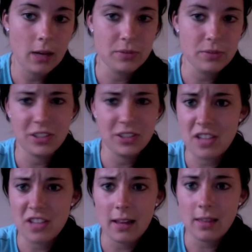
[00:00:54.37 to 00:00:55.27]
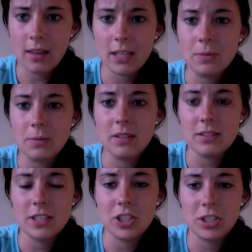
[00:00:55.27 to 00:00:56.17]
such as death,
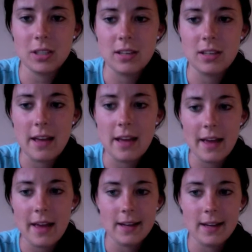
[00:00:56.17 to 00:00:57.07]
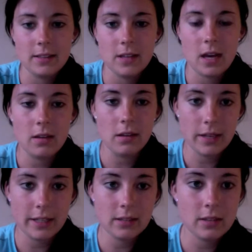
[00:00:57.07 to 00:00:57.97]
hospitalization, and other
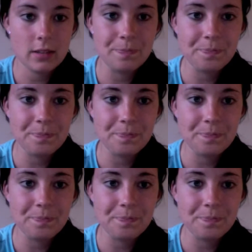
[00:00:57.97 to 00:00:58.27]
things.